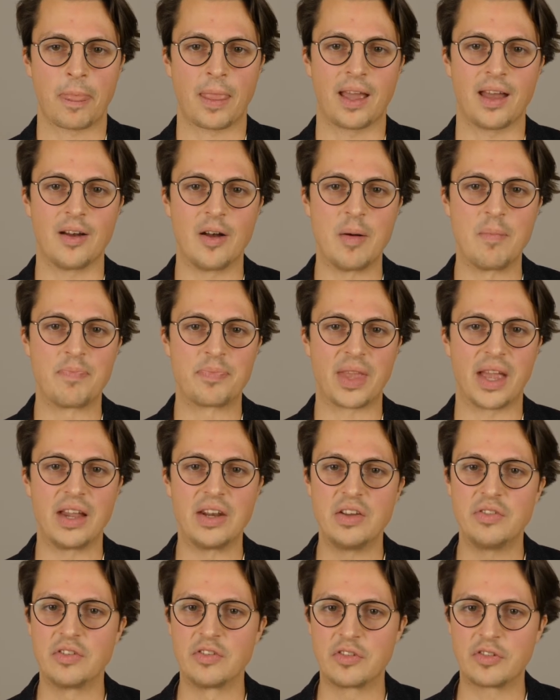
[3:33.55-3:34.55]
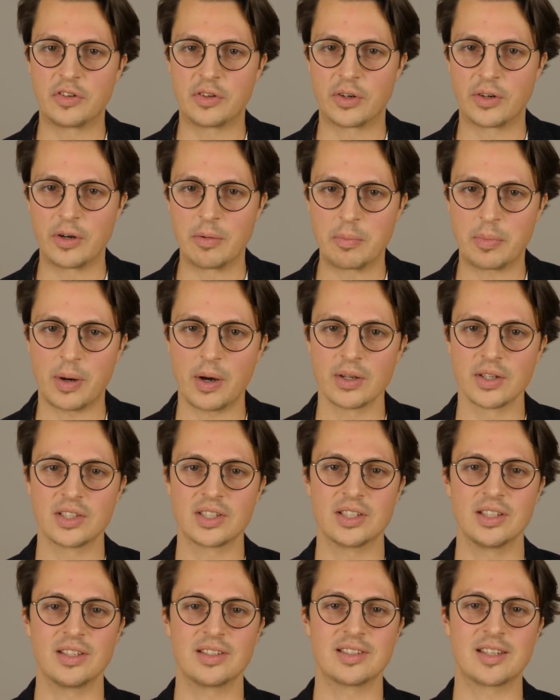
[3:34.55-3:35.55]
and even foreign
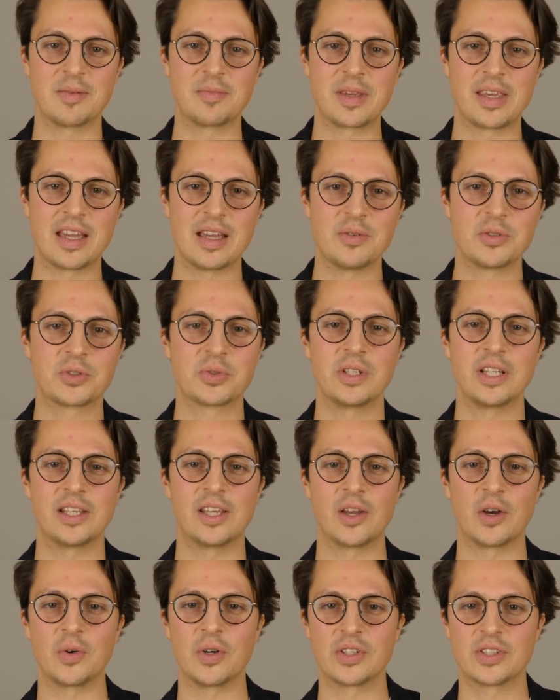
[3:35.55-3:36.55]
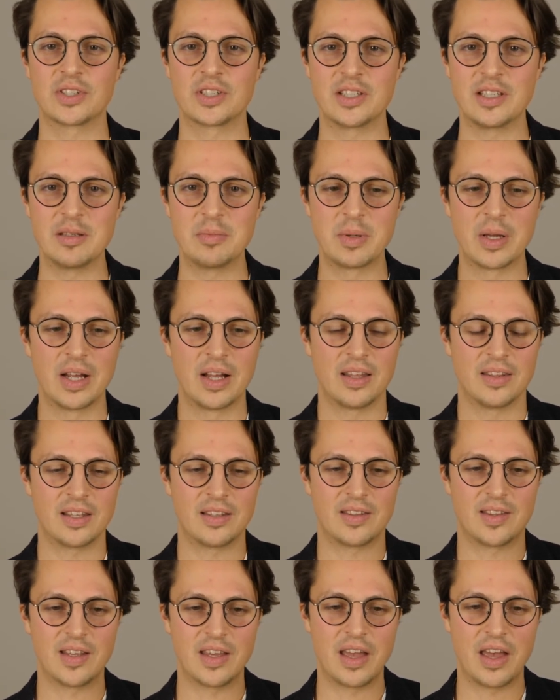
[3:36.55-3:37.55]
policy. Some games really go as deep
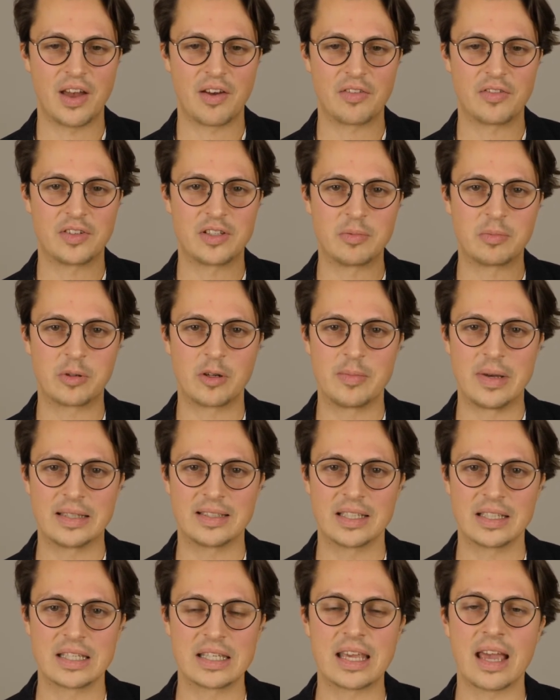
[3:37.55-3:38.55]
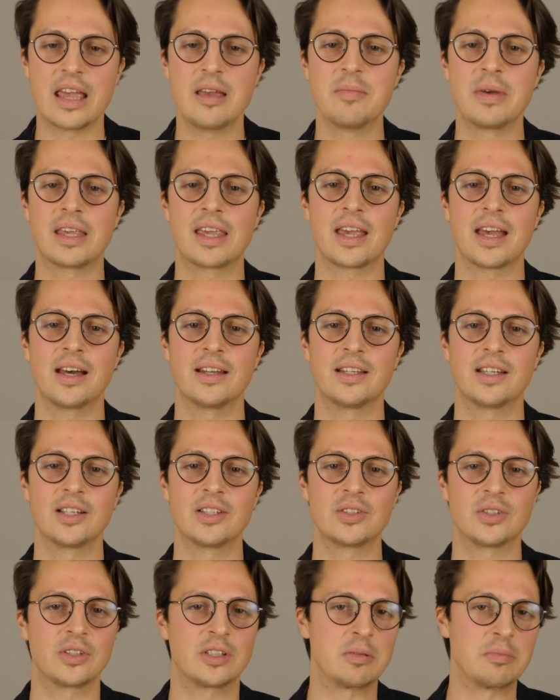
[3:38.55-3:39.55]
that they have diplomatic game
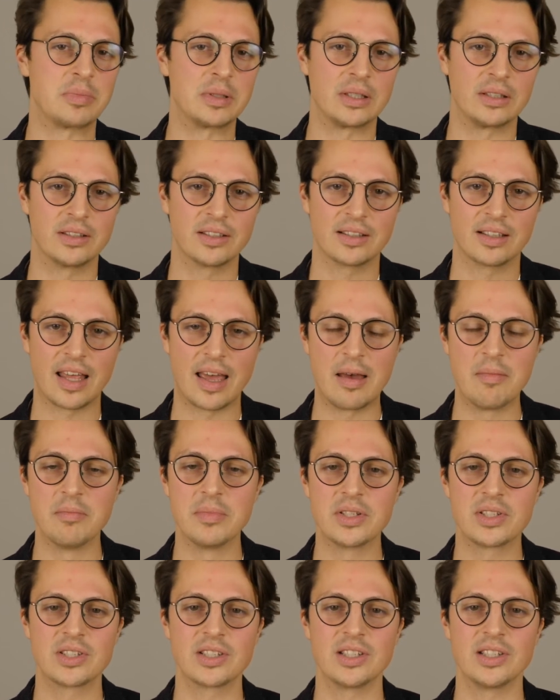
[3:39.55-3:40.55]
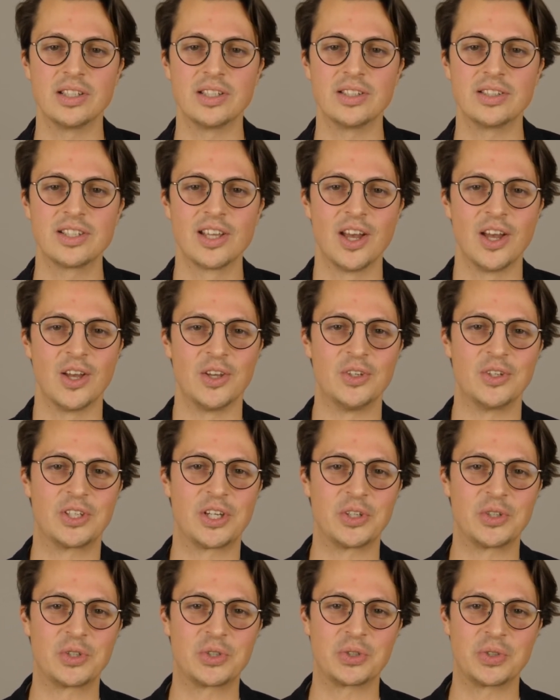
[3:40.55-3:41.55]
mechanics. You can build little embassies, you
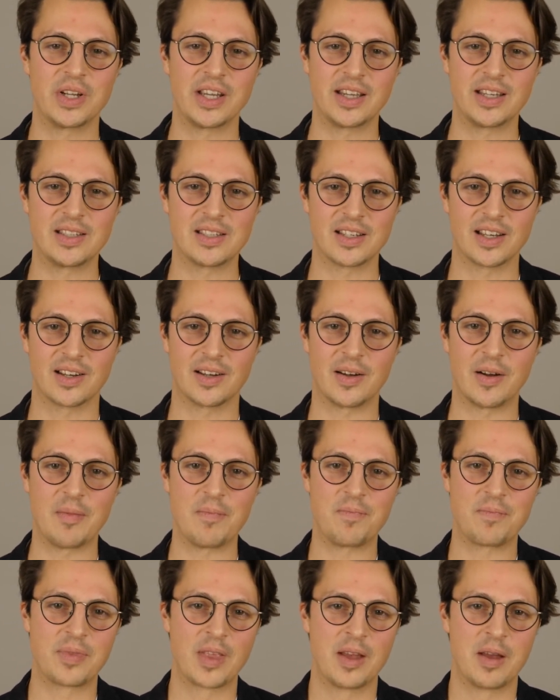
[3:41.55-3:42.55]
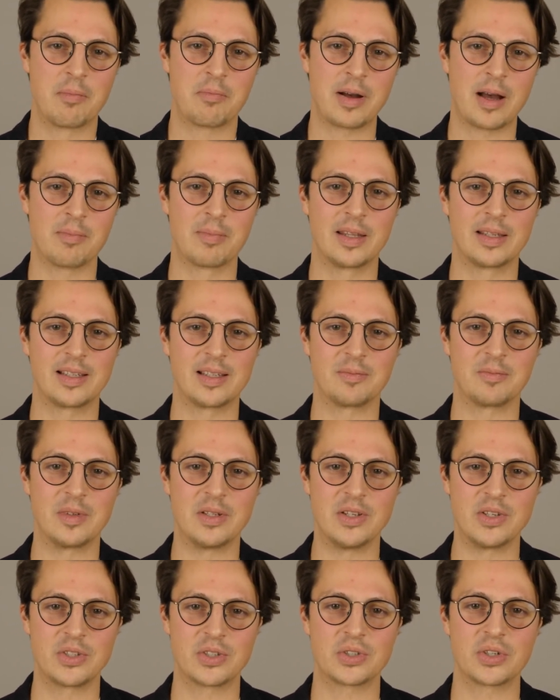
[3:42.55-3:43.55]
can create public
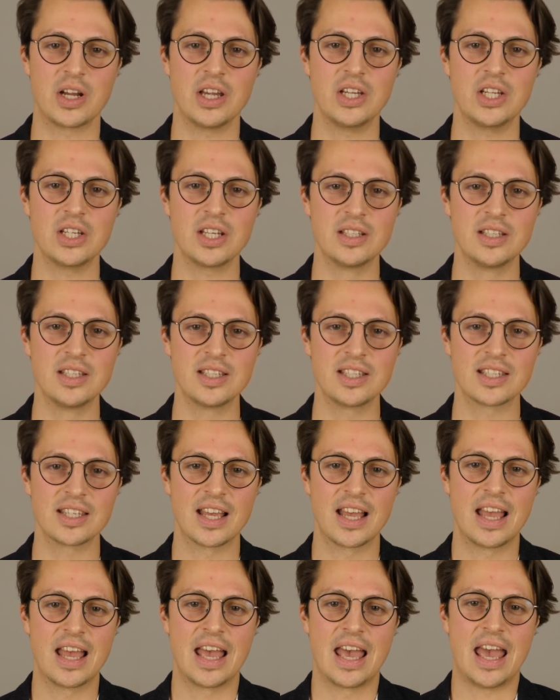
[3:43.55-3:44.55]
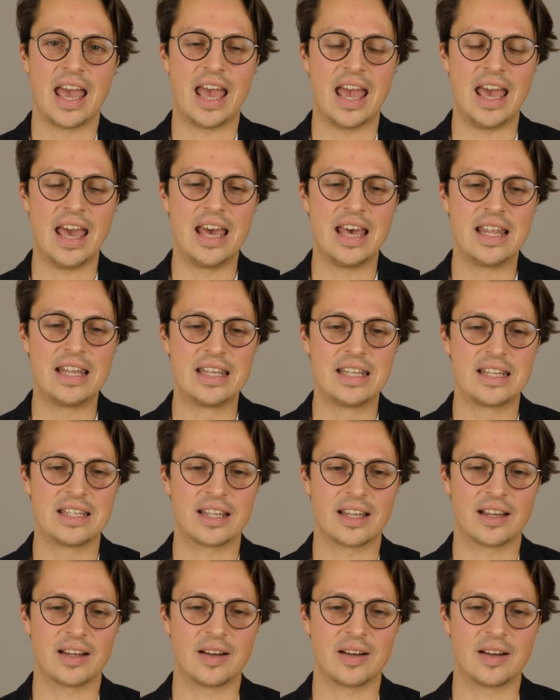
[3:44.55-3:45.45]
administrations, and